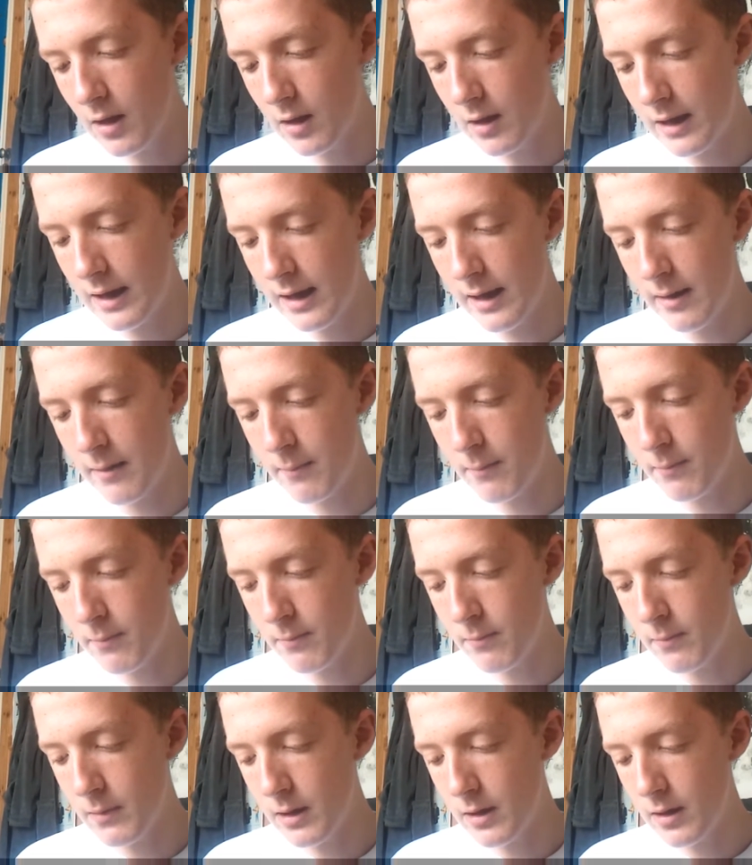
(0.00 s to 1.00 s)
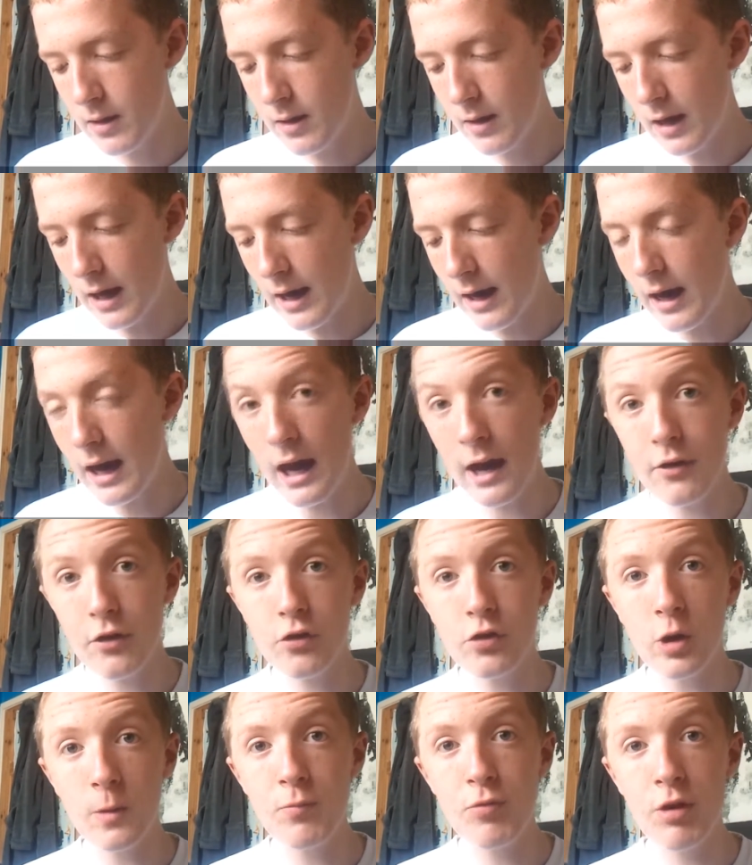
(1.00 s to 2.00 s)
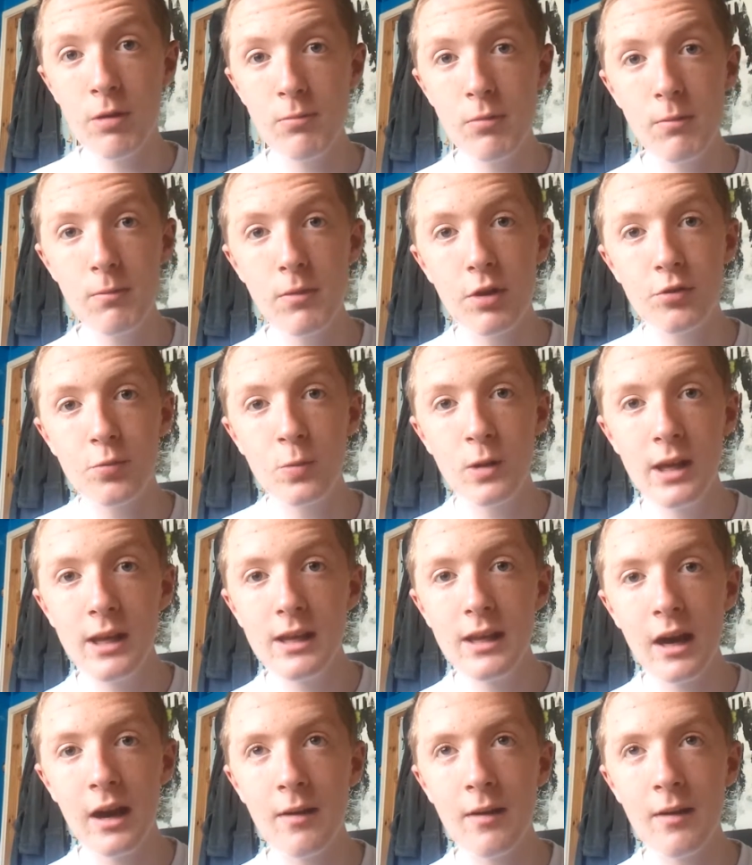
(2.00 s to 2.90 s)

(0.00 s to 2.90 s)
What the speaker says: I just got Premium this week.